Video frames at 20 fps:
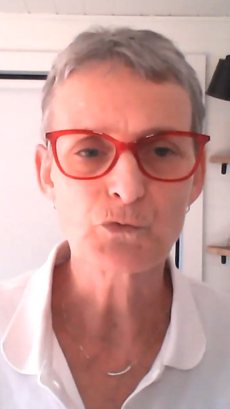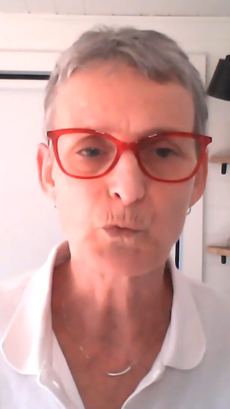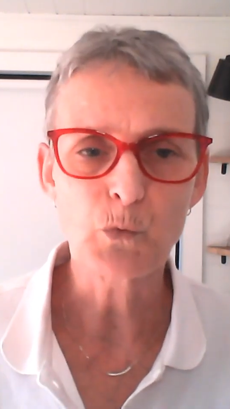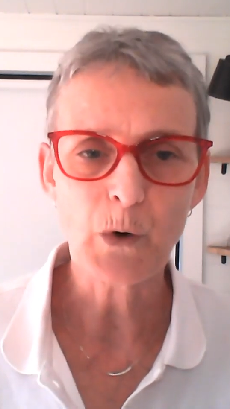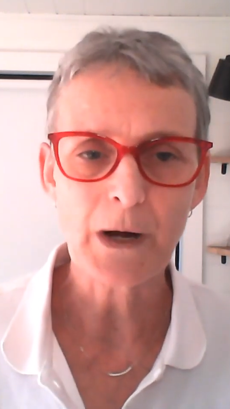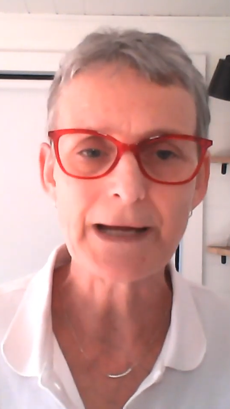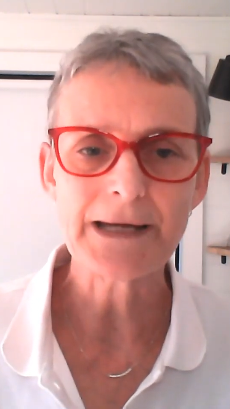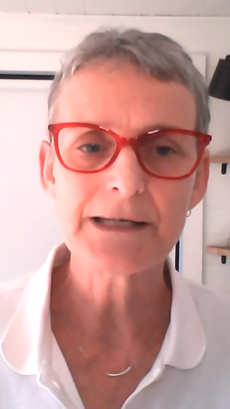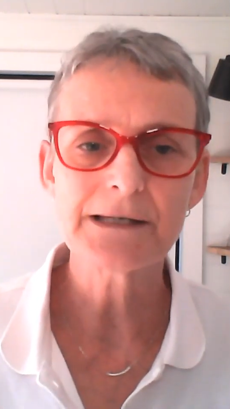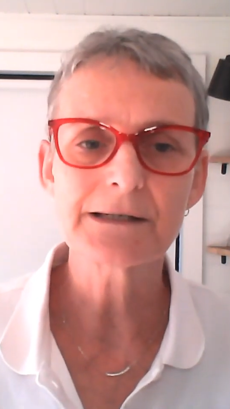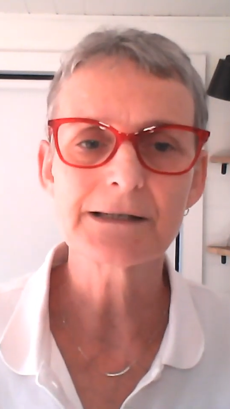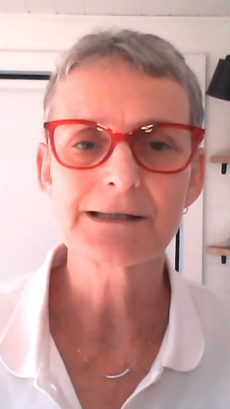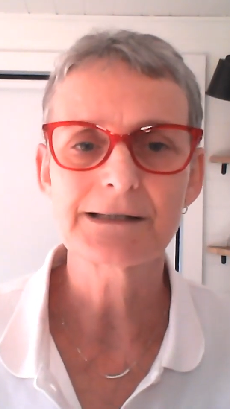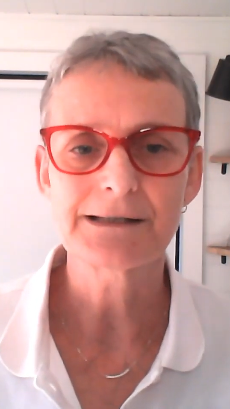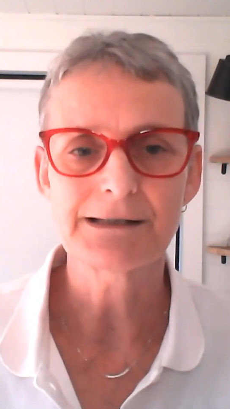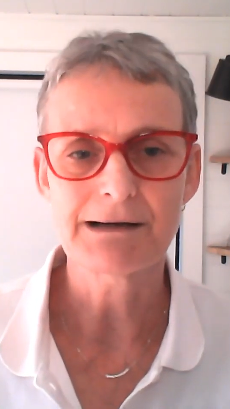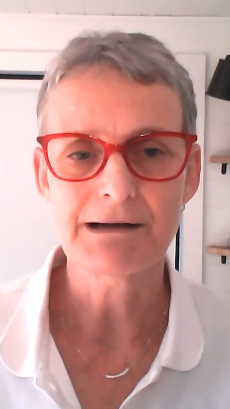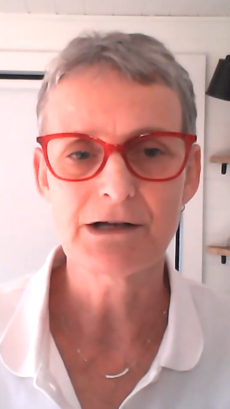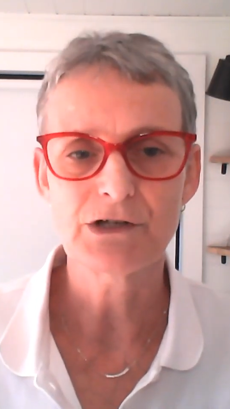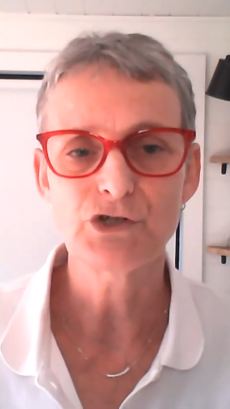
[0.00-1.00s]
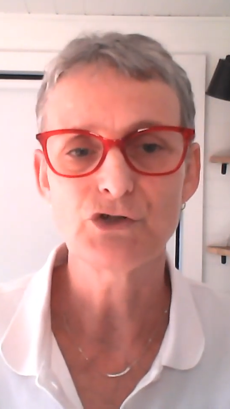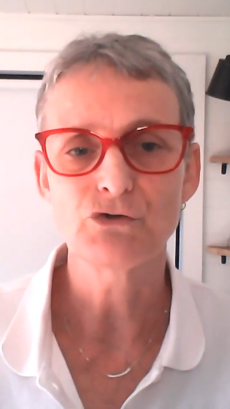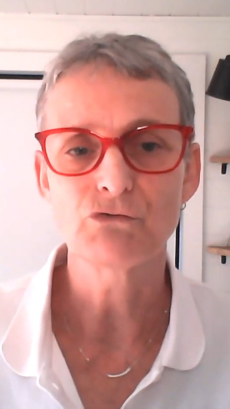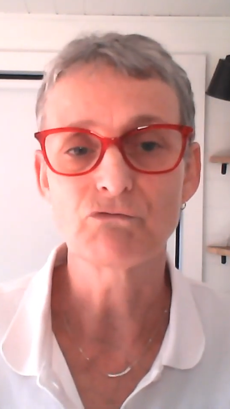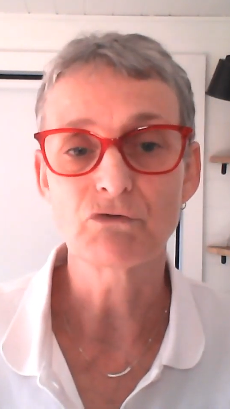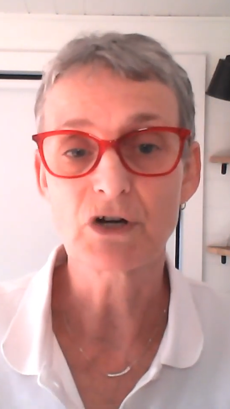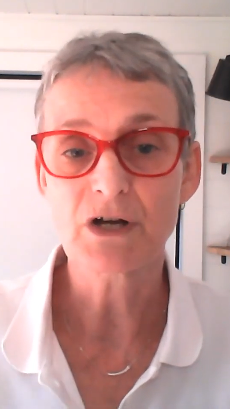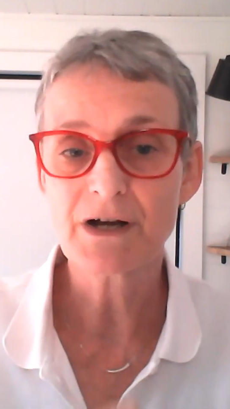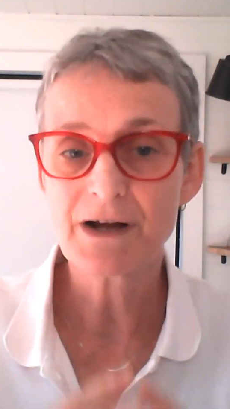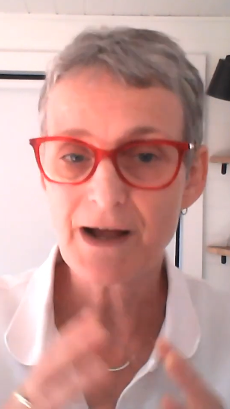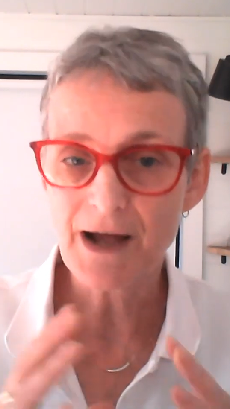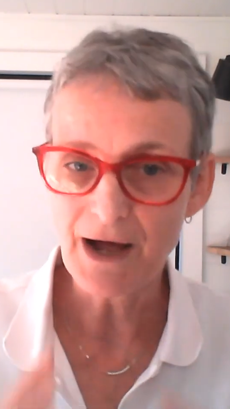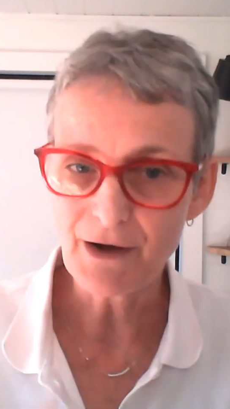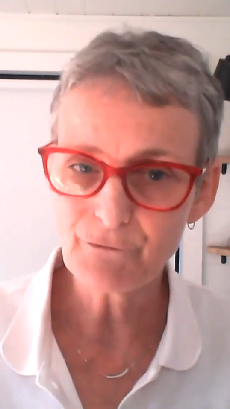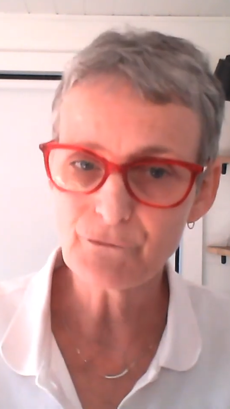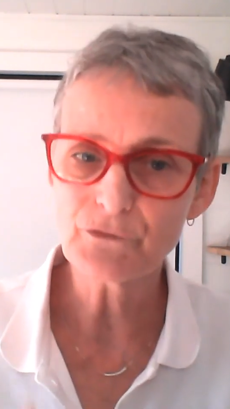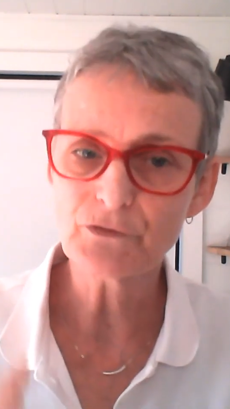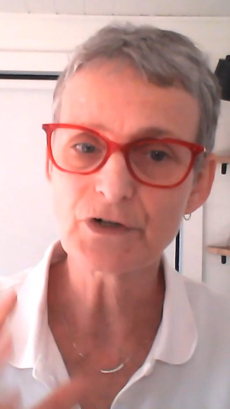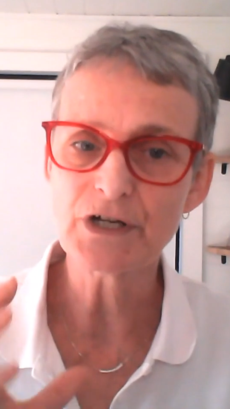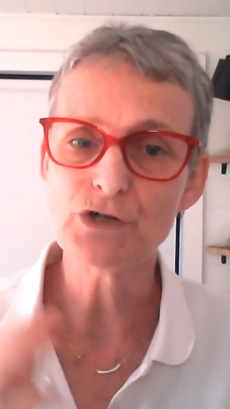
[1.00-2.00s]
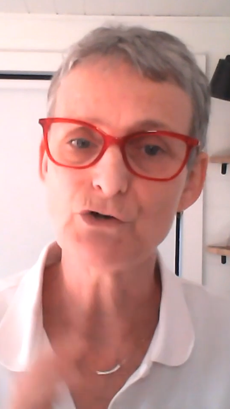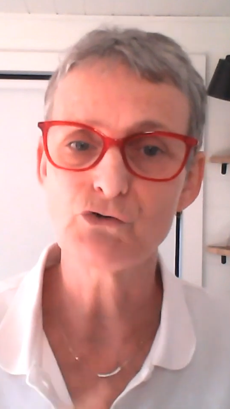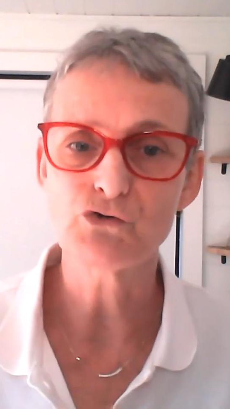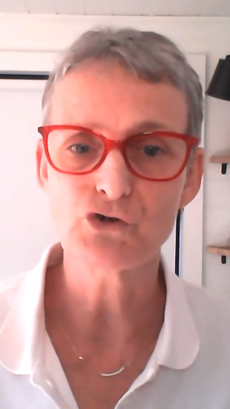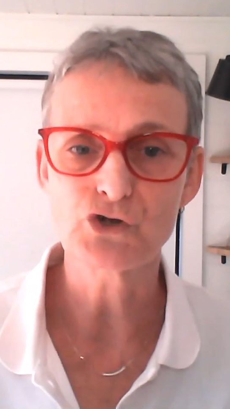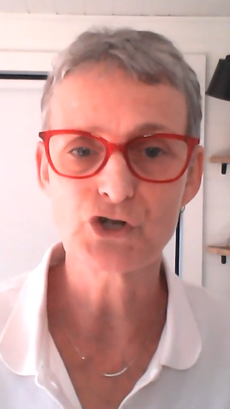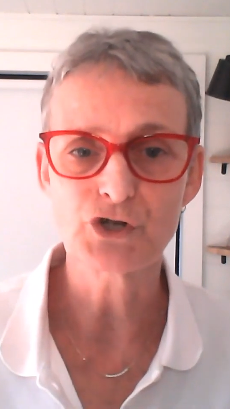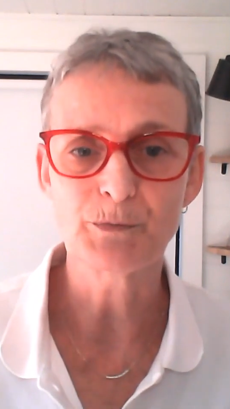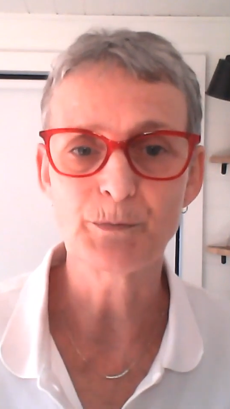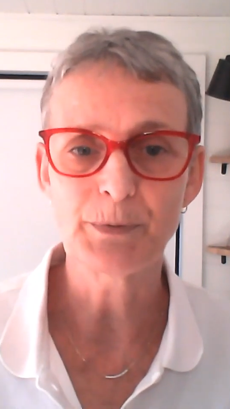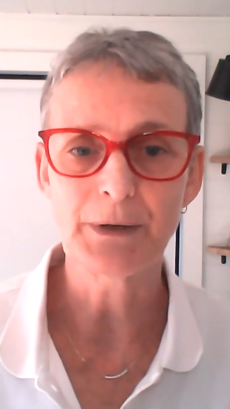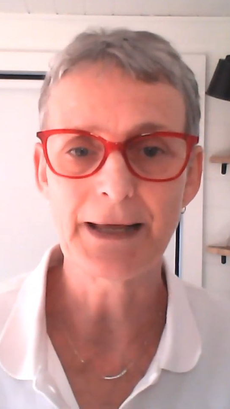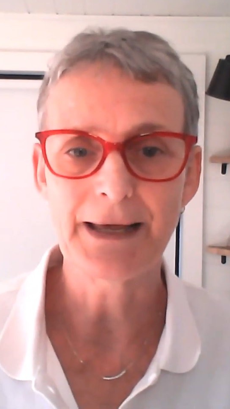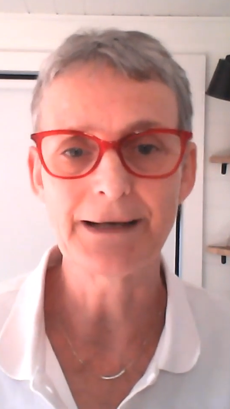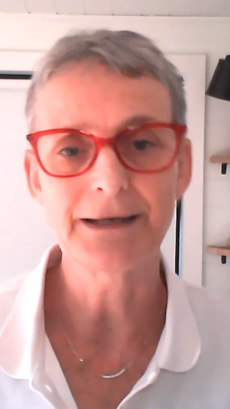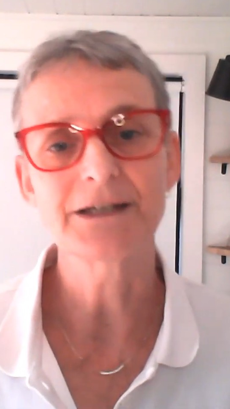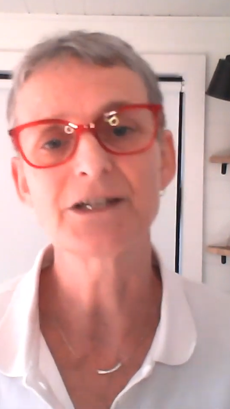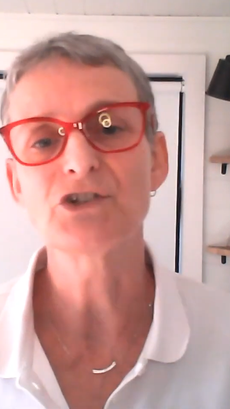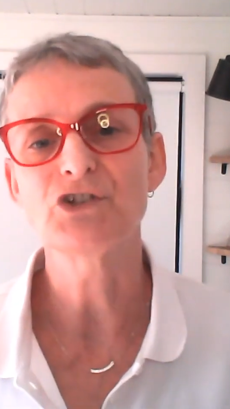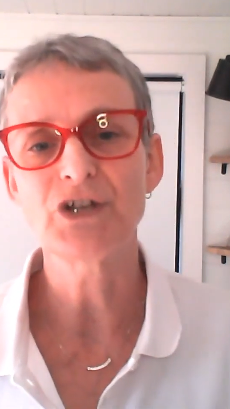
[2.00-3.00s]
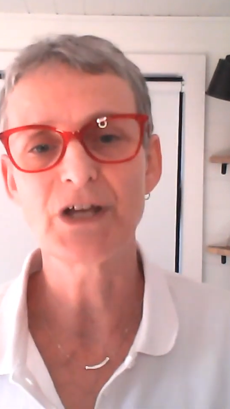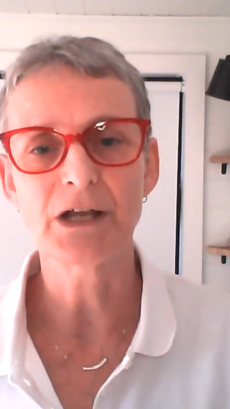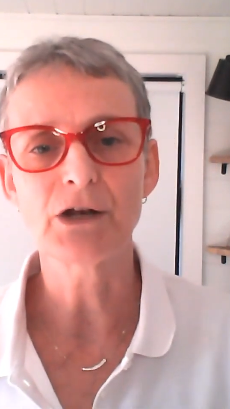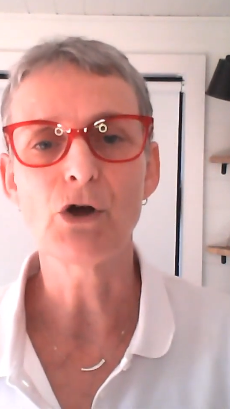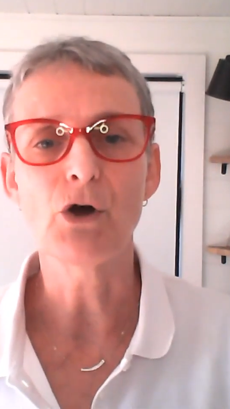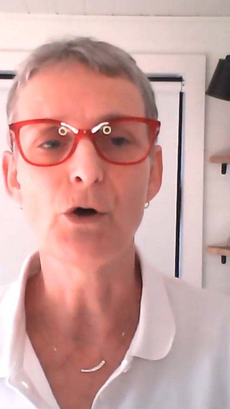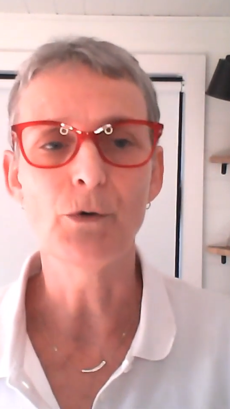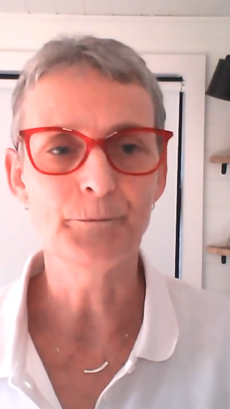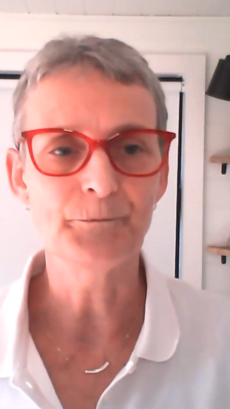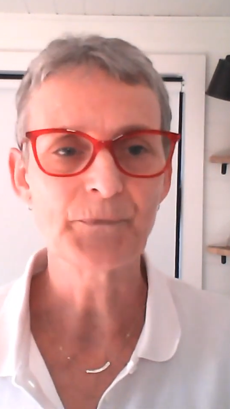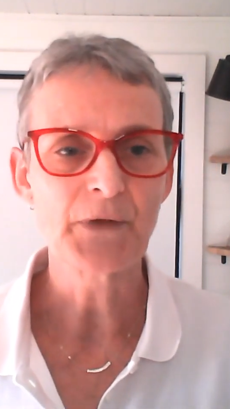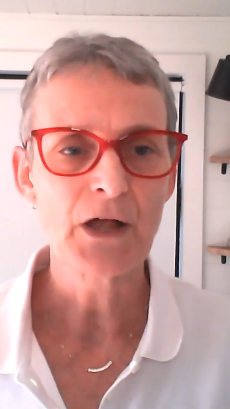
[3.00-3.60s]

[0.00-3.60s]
wait to start your recovery nutrition plan until you get home,